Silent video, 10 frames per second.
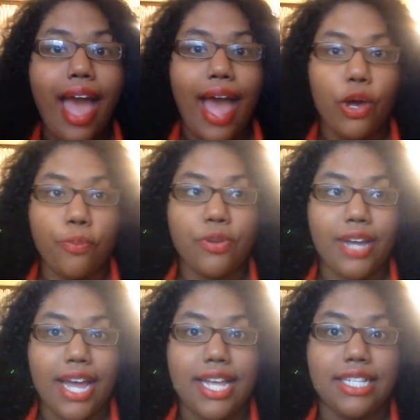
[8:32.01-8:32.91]
I hope you
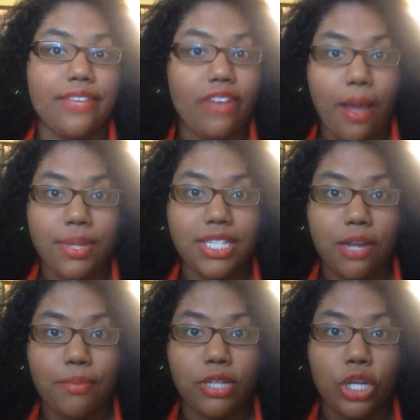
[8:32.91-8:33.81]
guys leave comments
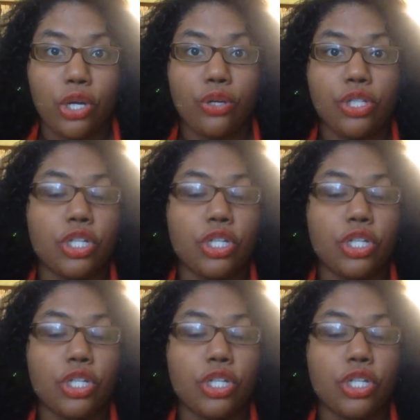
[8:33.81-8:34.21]
down below.